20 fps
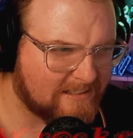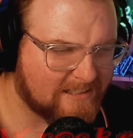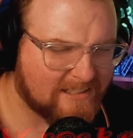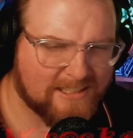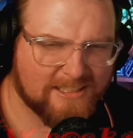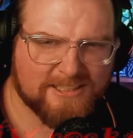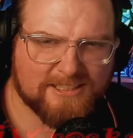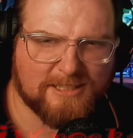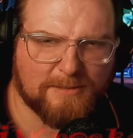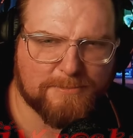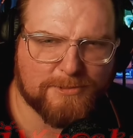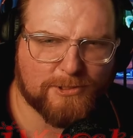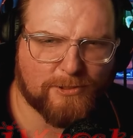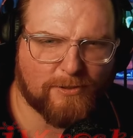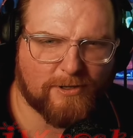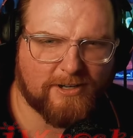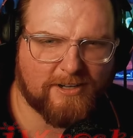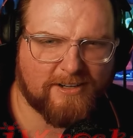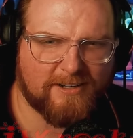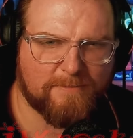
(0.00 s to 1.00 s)
Some
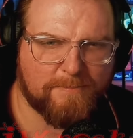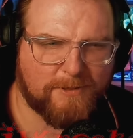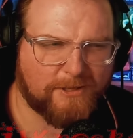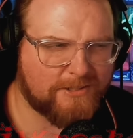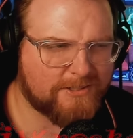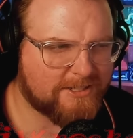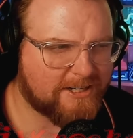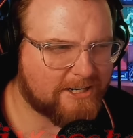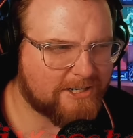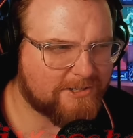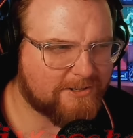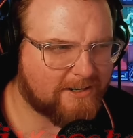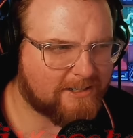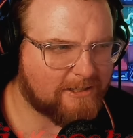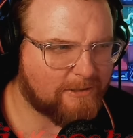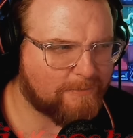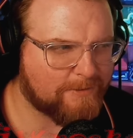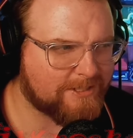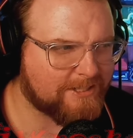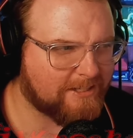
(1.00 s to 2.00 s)
sort of military truck,
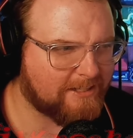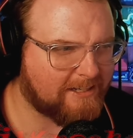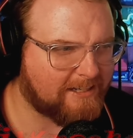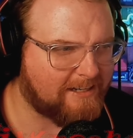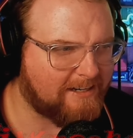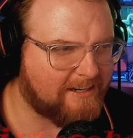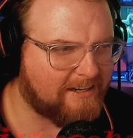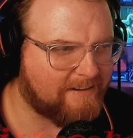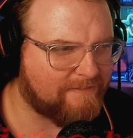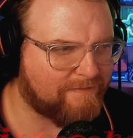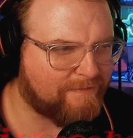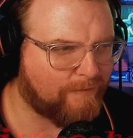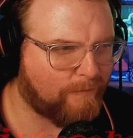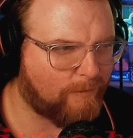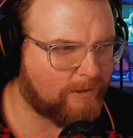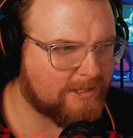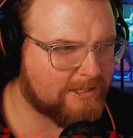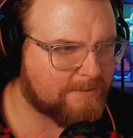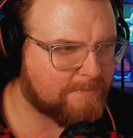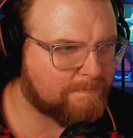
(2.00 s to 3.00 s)
or was it like a
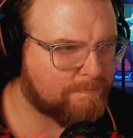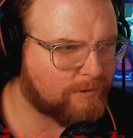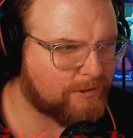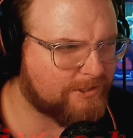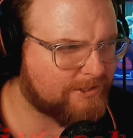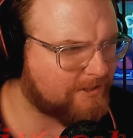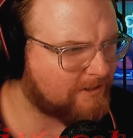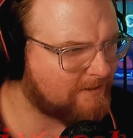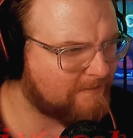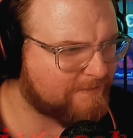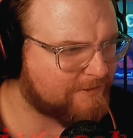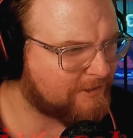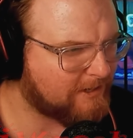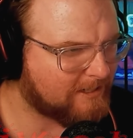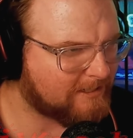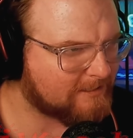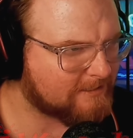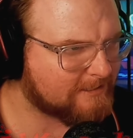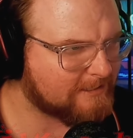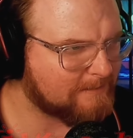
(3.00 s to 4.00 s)
forest preserve
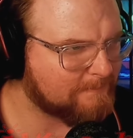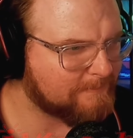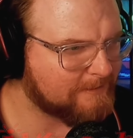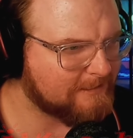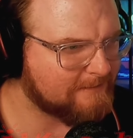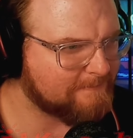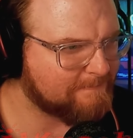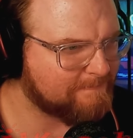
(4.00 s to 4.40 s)
truck or something?